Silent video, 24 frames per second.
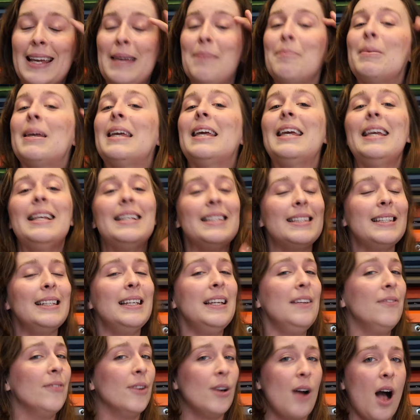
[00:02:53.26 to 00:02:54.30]
can be
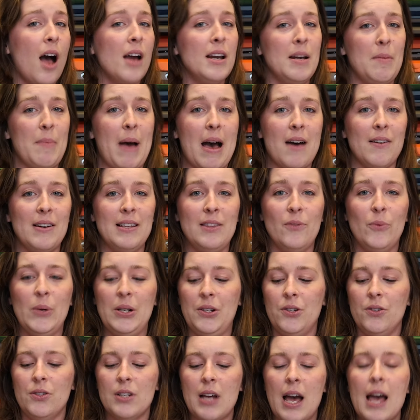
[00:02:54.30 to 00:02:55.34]
easily forgotten about in the
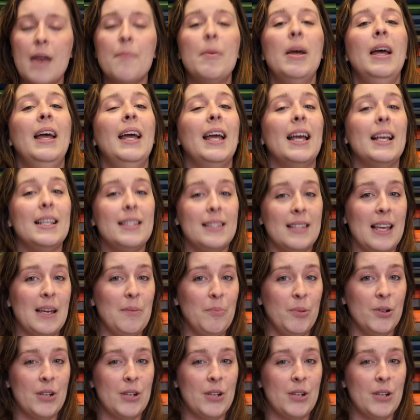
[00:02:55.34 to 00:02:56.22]
wintertime is sun